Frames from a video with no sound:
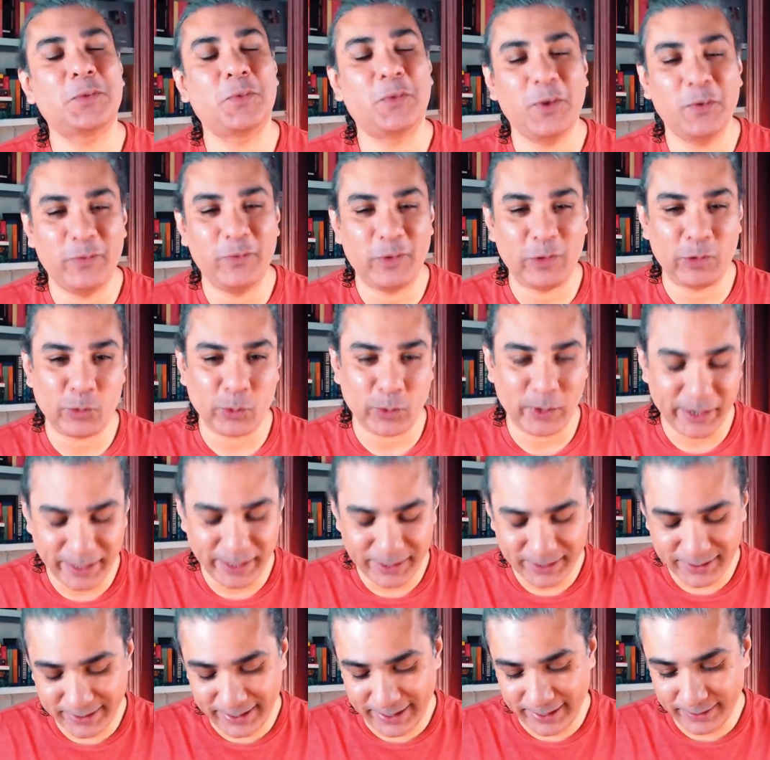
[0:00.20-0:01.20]
of all, we have to
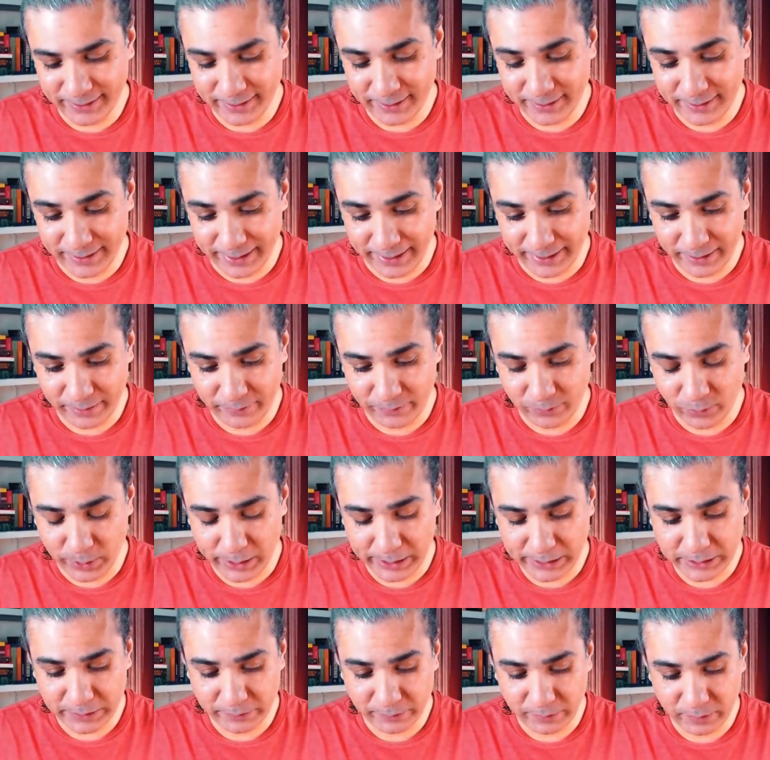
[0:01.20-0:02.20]
understand that
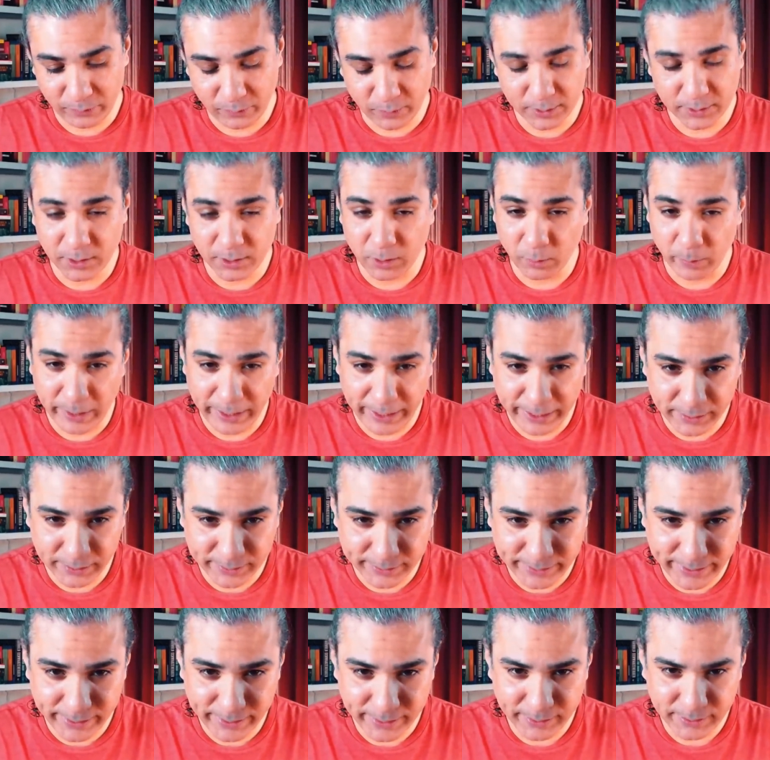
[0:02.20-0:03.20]
1947 was dominion
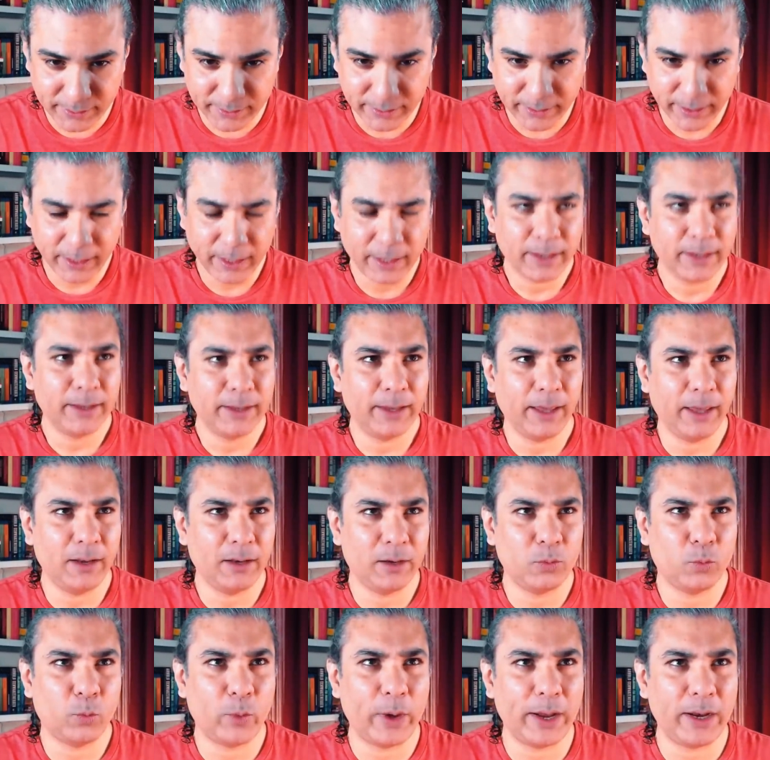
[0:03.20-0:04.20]
status,
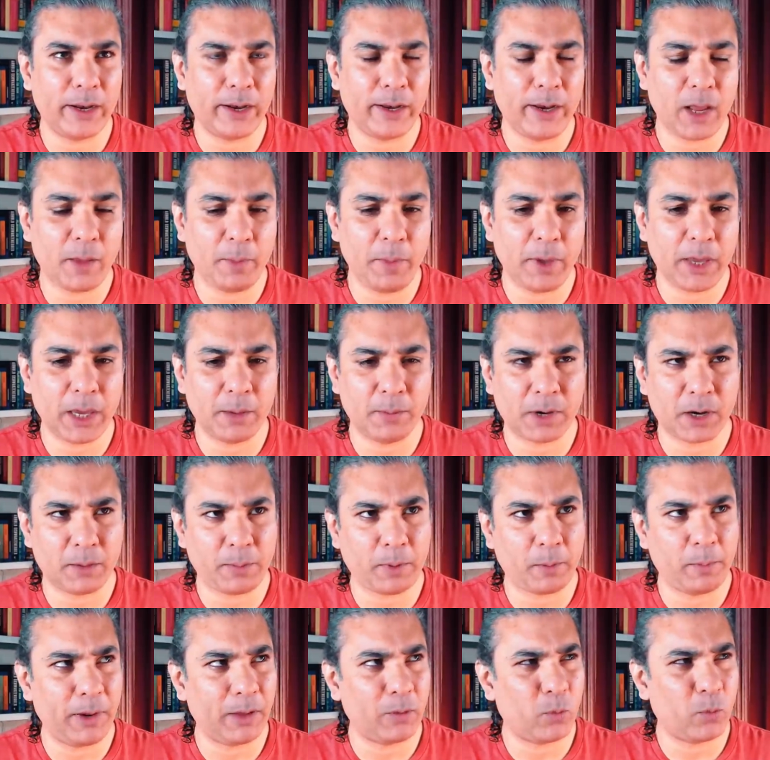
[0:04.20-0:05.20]
and when India became a
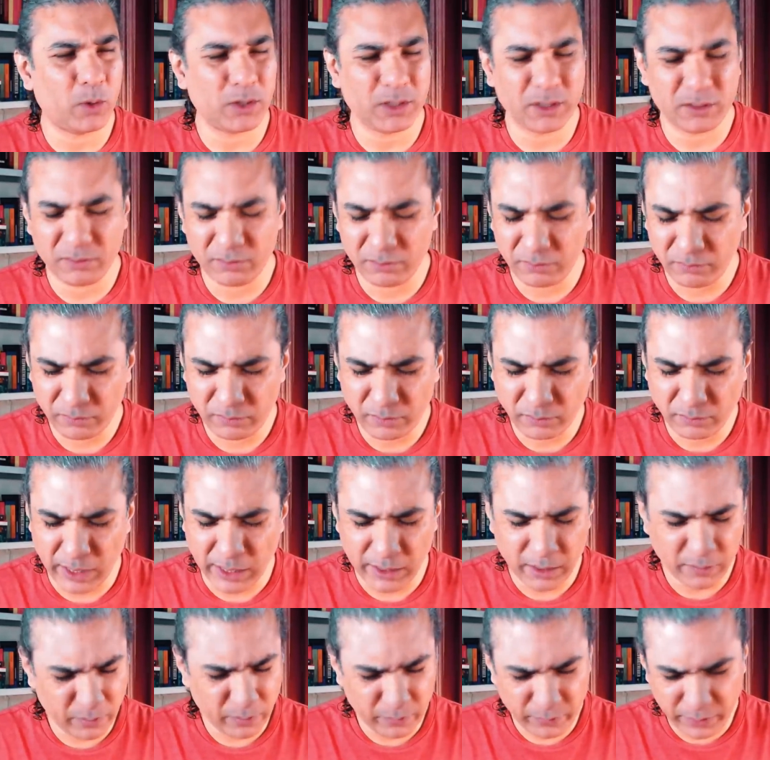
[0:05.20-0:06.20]
republic, was it
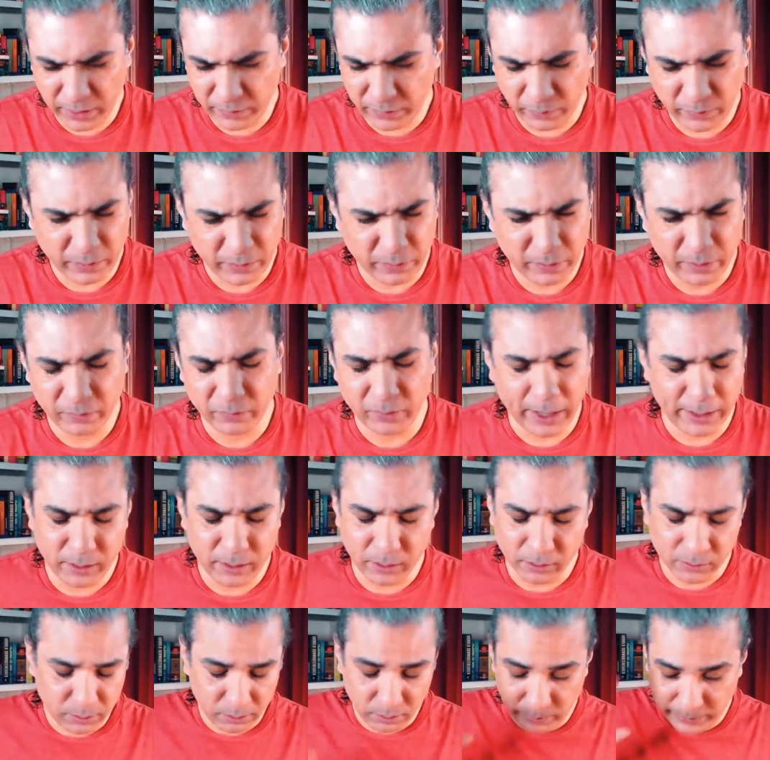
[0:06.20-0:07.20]
1950, 51? I
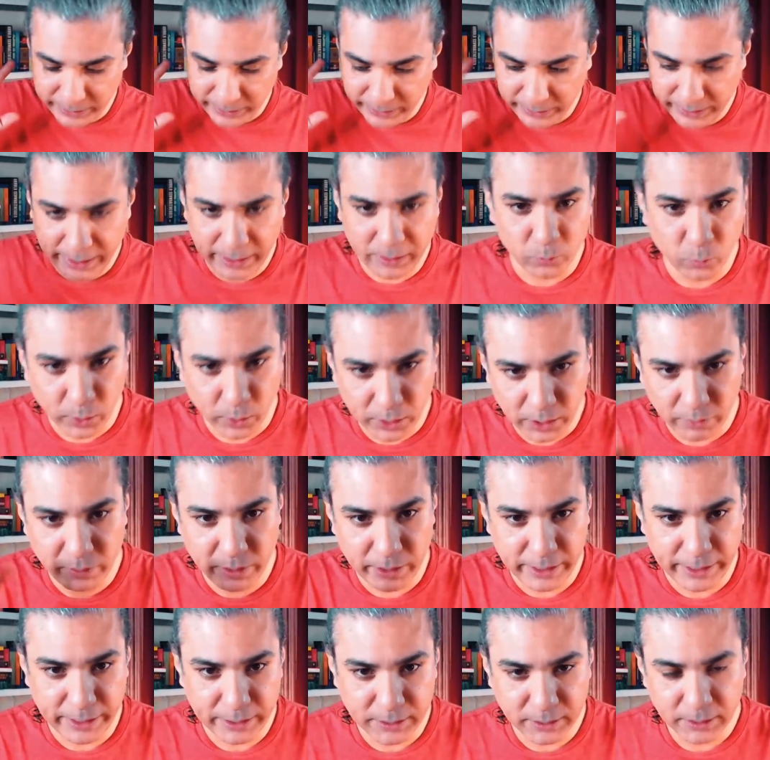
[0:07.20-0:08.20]
don't remember the date,
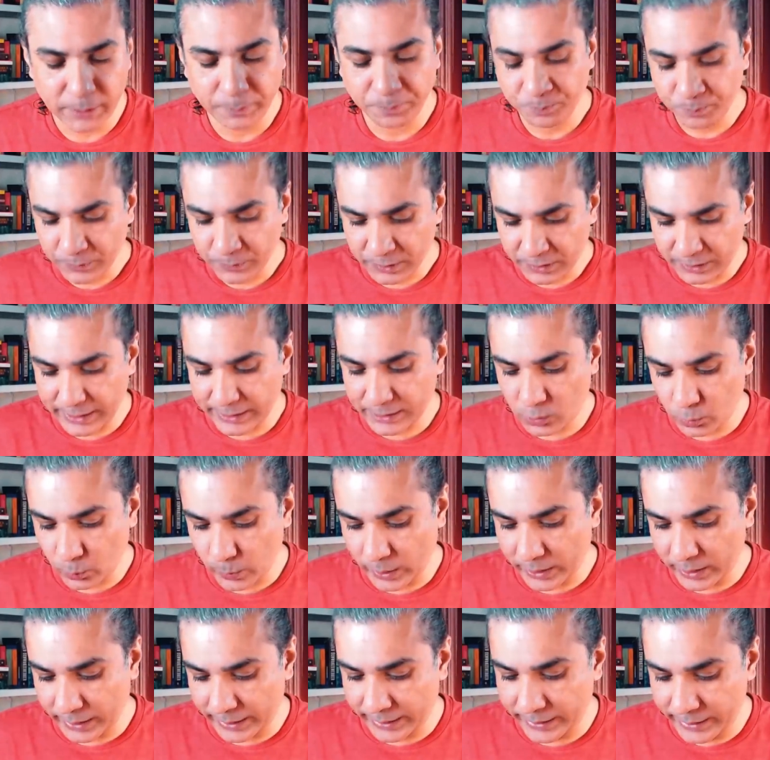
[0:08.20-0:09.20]
whatever it is. That's
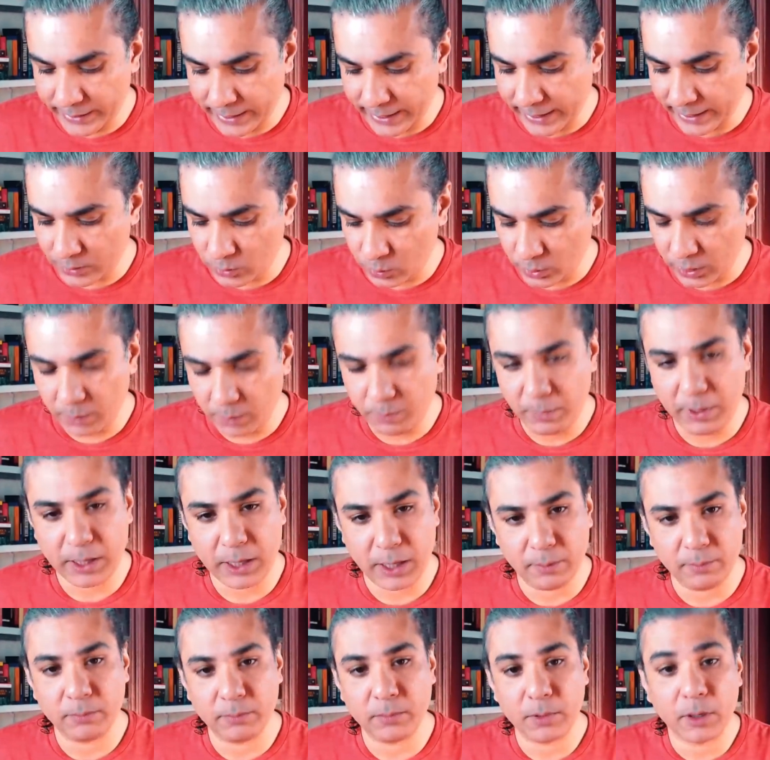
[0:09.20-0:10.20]
when India actually
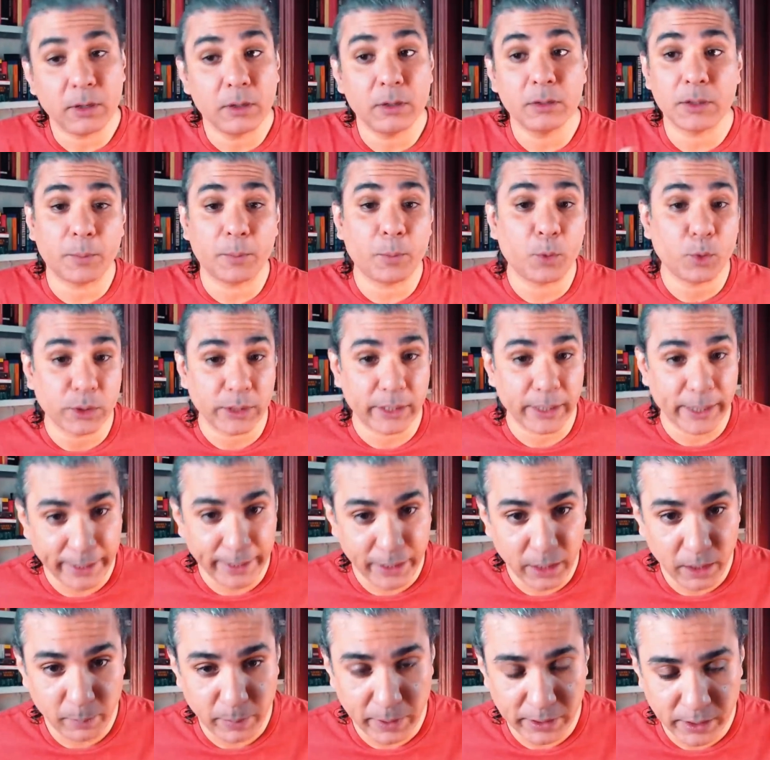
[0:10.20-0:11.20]
became supposedly
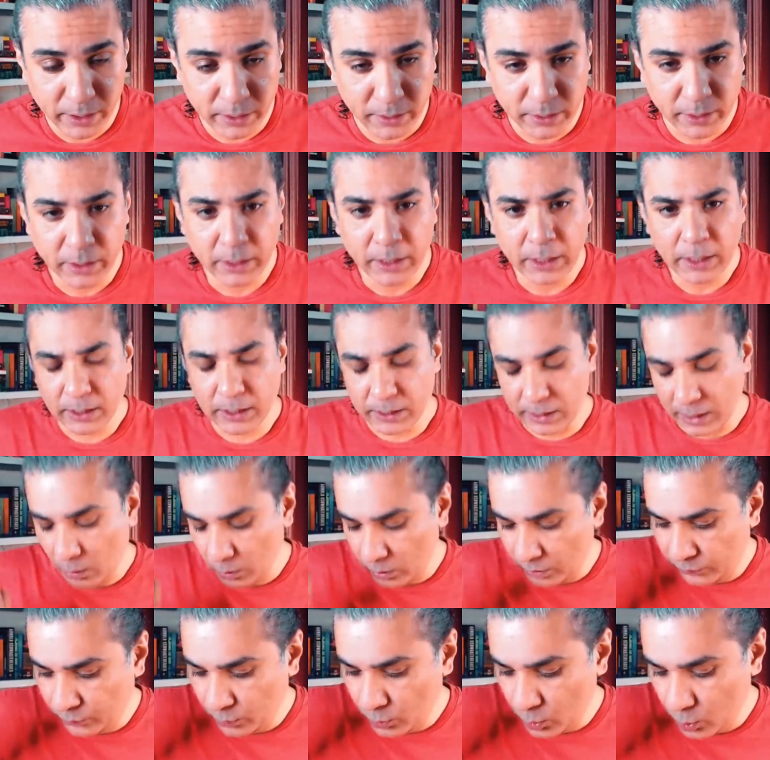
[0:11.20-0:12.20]
independent. Now,
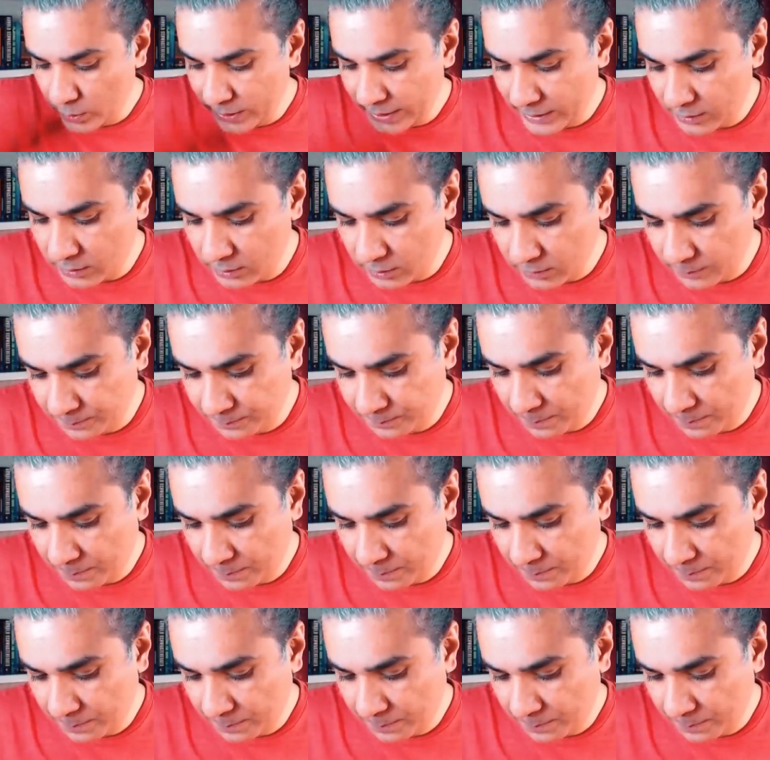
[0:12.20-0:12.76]
if you look at